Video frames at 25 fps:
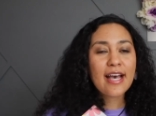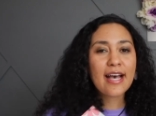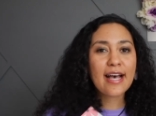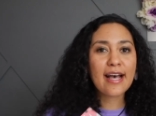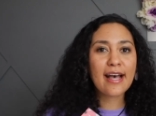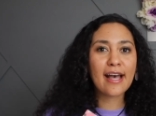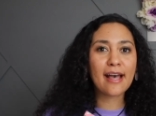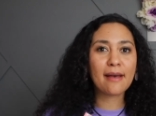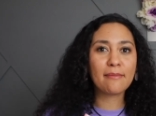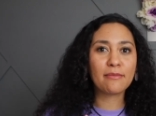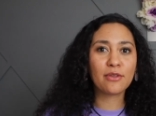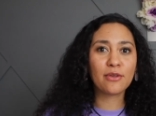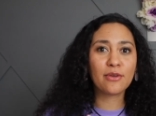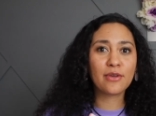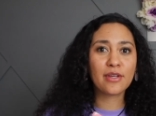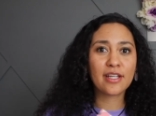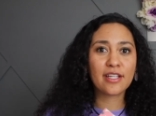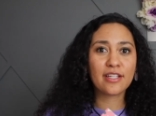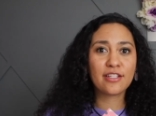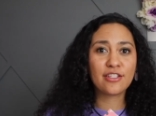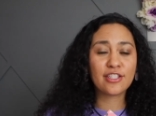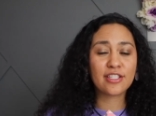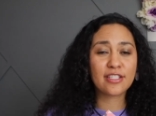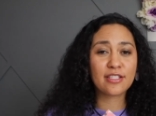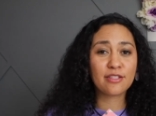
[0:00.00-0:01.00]
Um, you
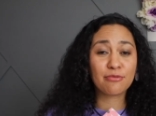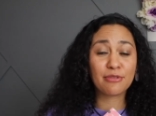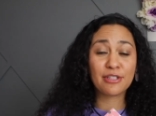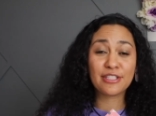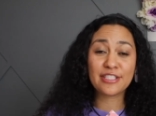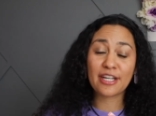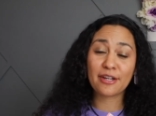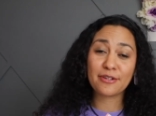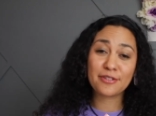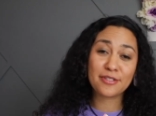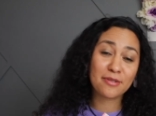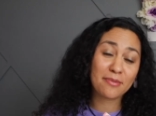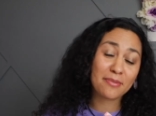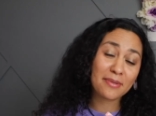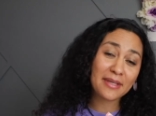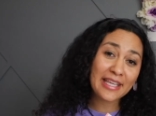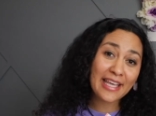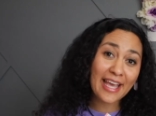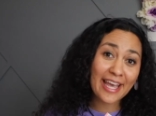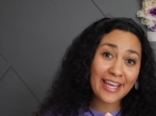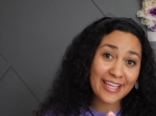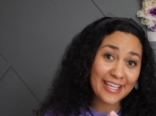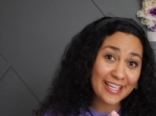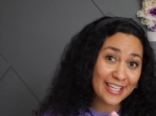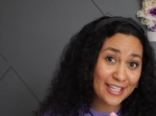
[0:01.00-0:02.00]
could just reach out to
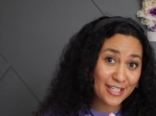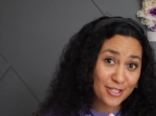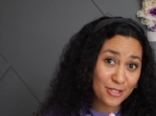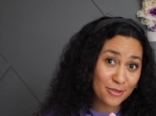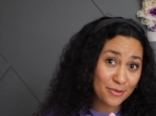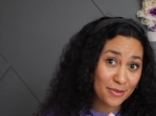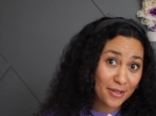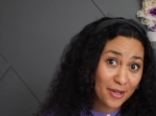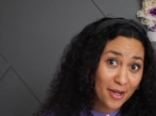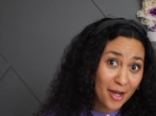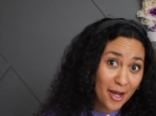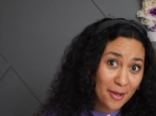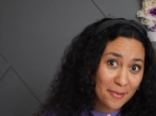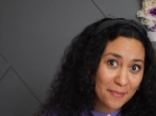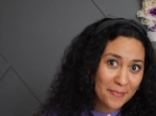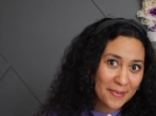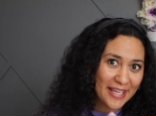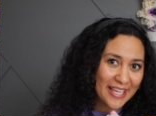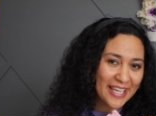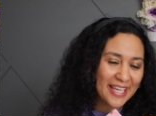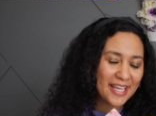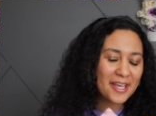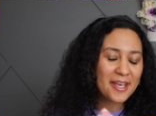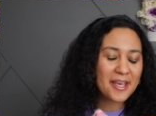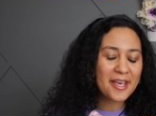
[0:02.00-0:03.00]
me. I can get you a
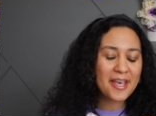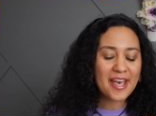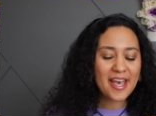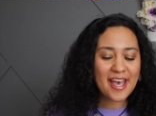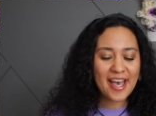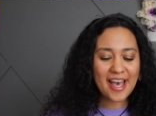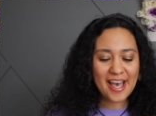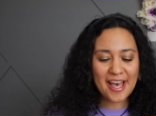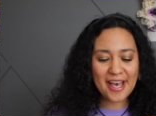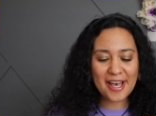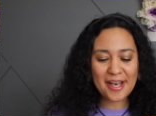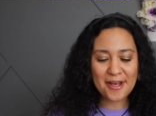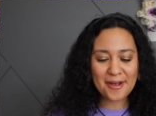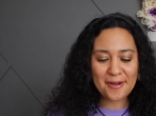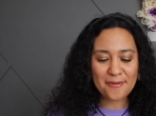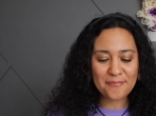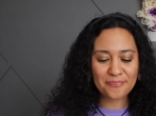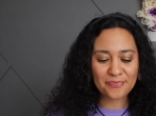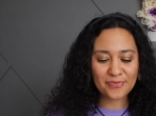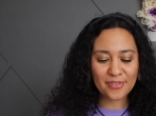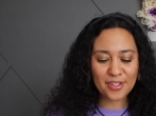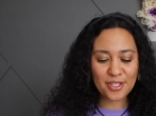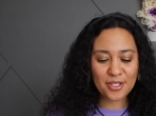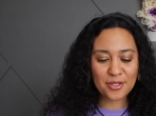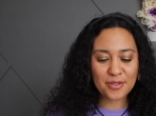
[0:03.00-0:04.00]
copy.
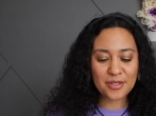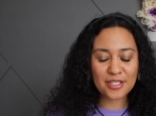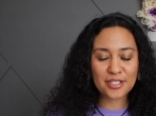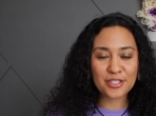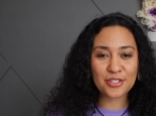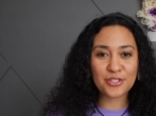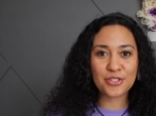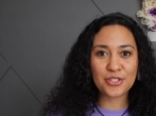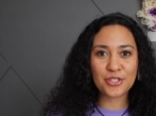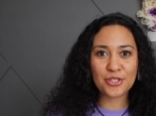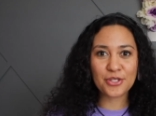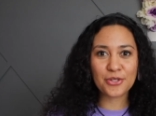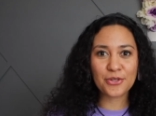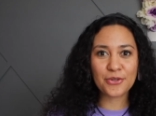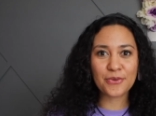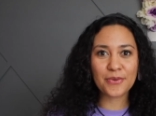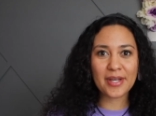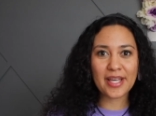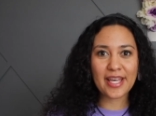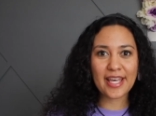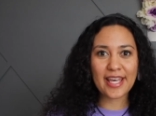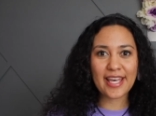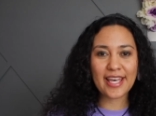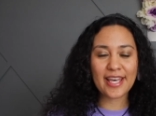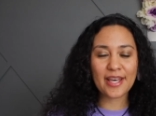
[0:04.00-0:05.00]
Um, you can do
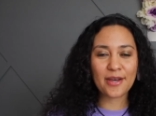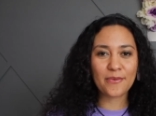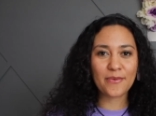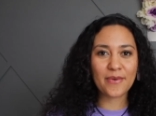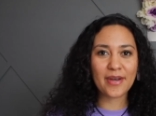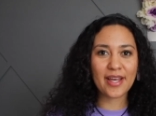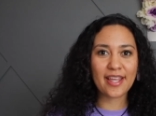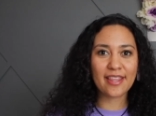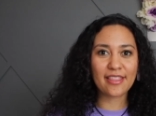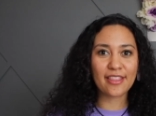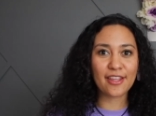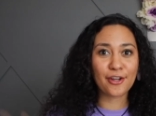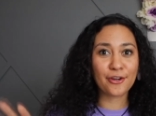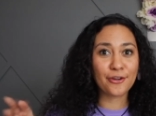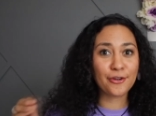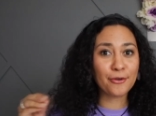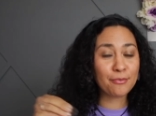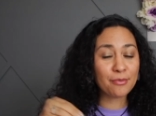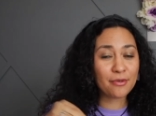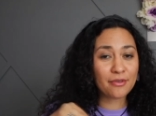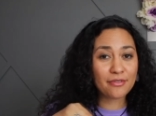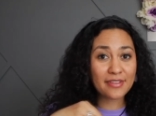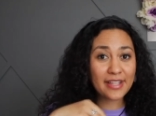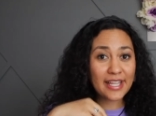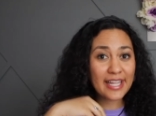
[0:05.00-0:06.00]
it with a
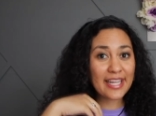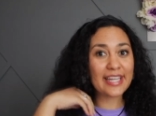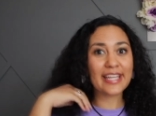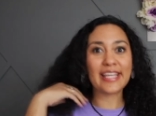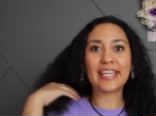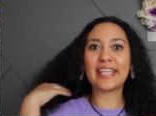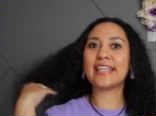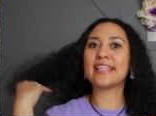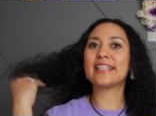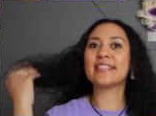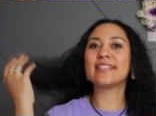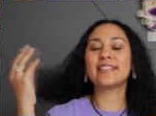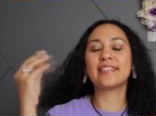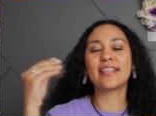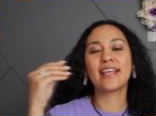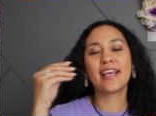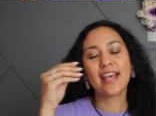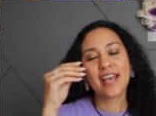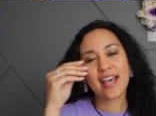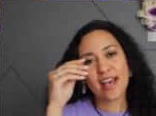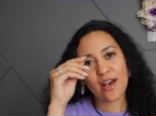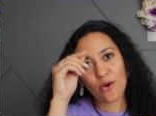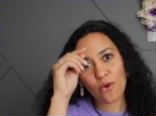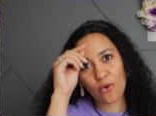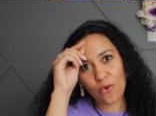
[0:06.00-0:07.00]
group of ladies
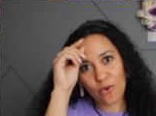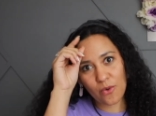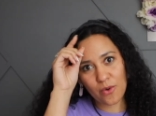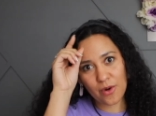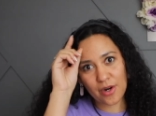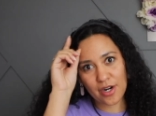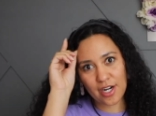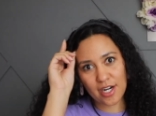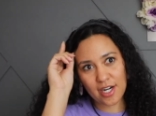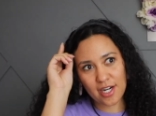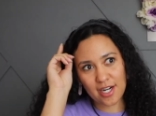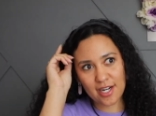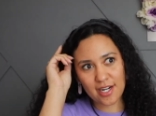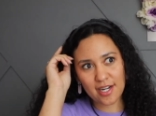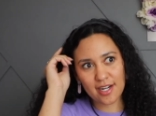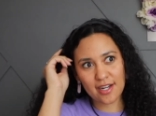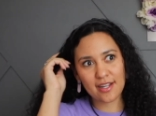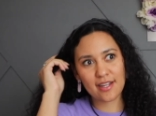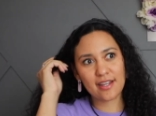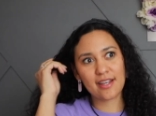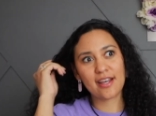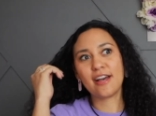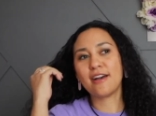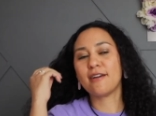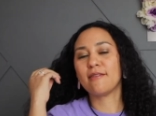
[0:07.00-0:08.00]

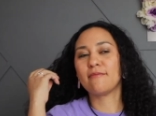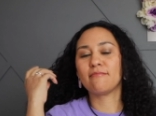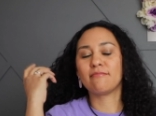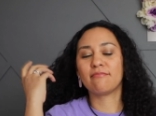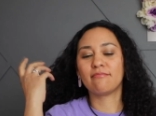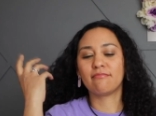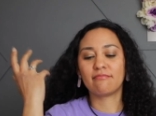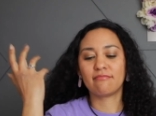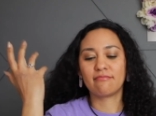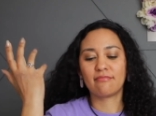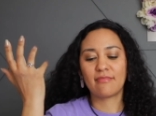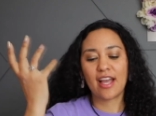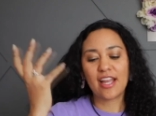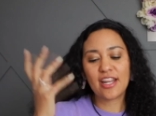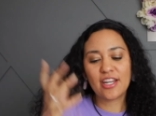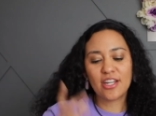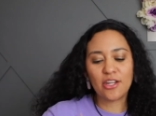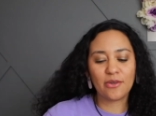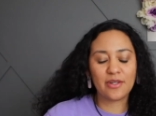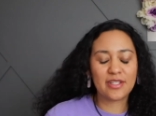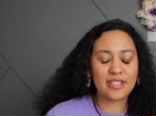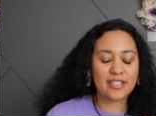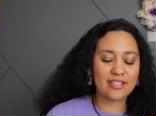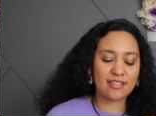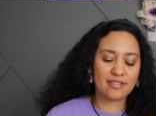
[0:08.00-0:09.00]
or um, I
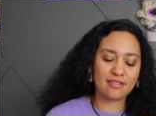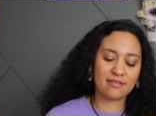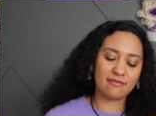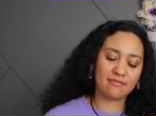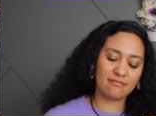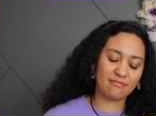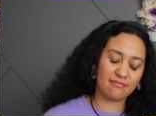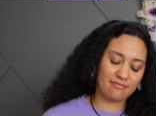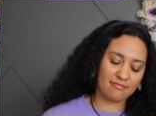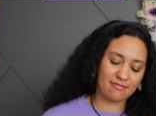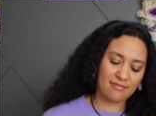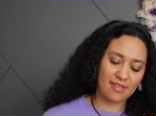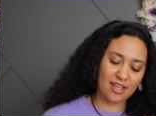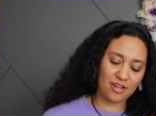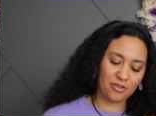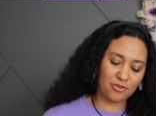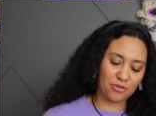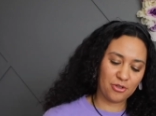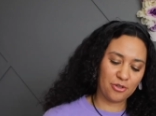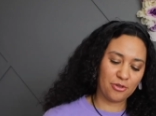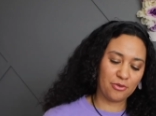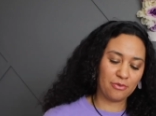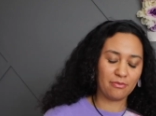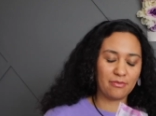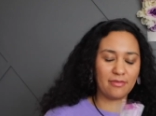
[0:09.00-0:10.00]
know it's, I don't
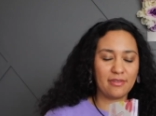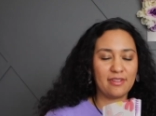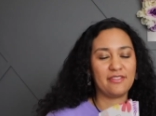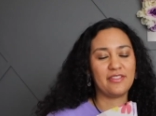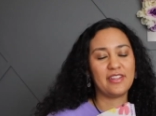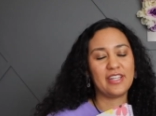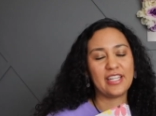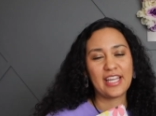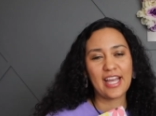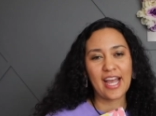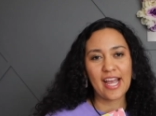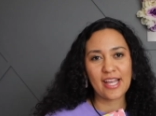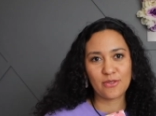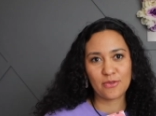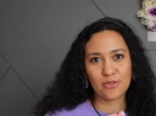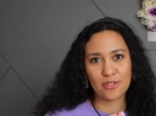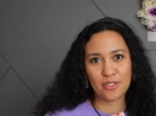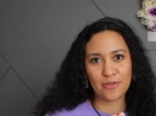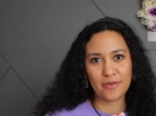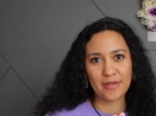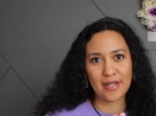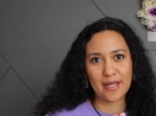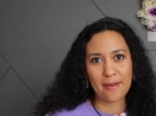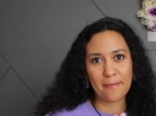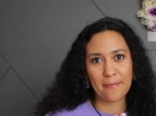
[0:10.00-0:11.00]
know if any guys would
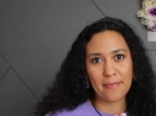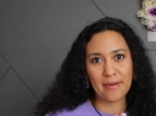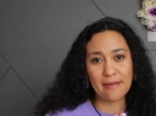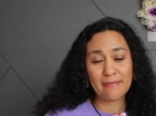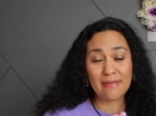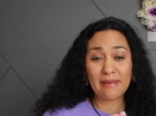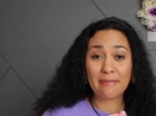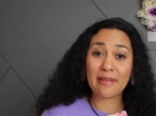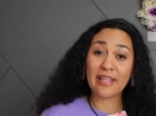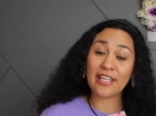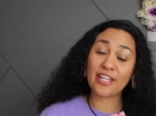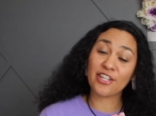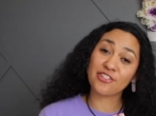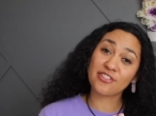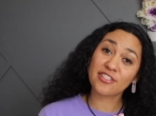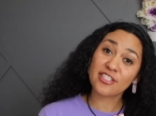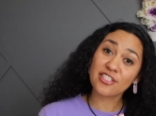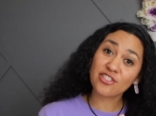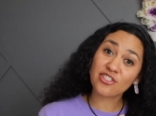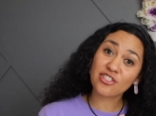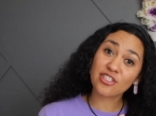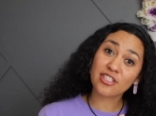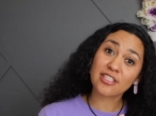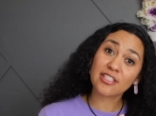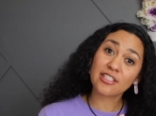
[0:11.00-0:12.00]
do it, but maybe like your
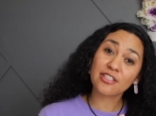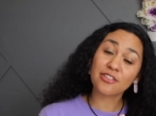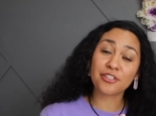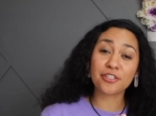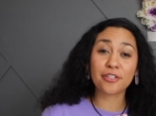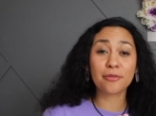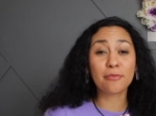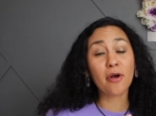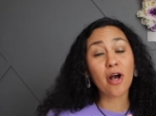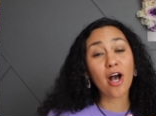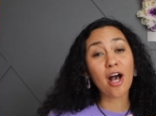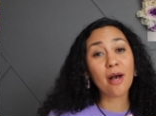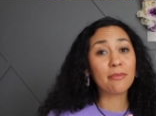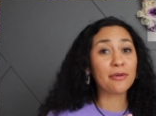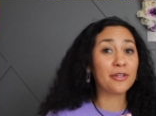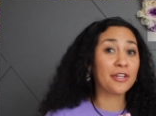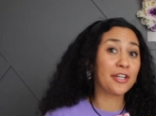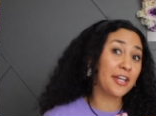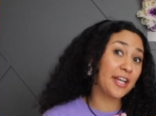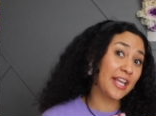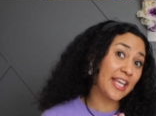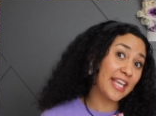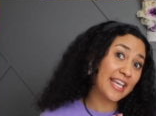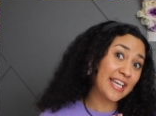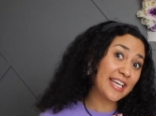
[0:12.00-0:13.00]
sister or your mom or
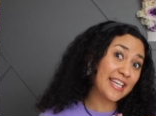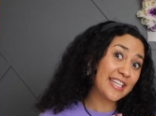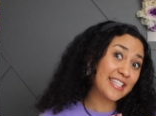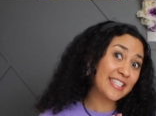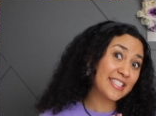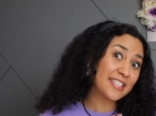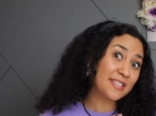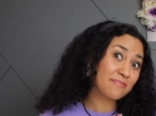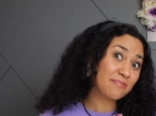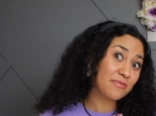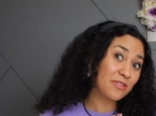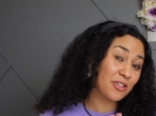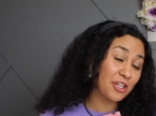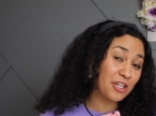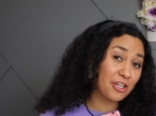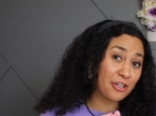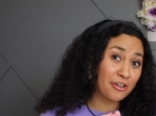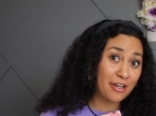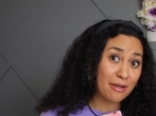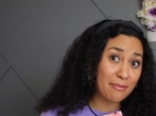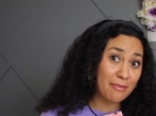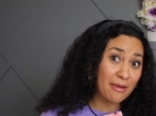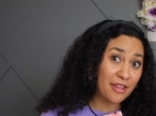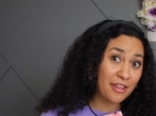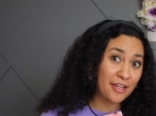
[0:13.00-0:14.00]
your aunt or your
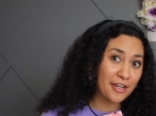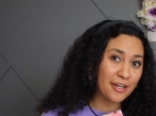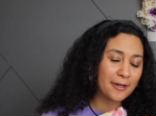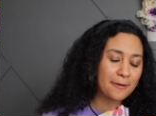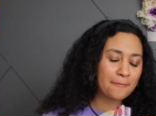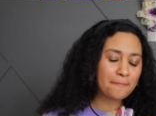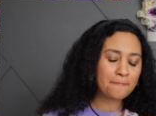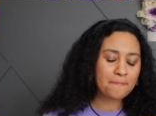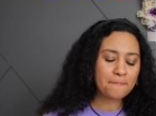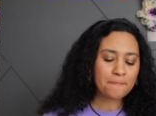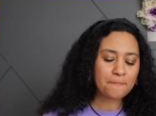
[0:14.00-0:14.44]
grandmother.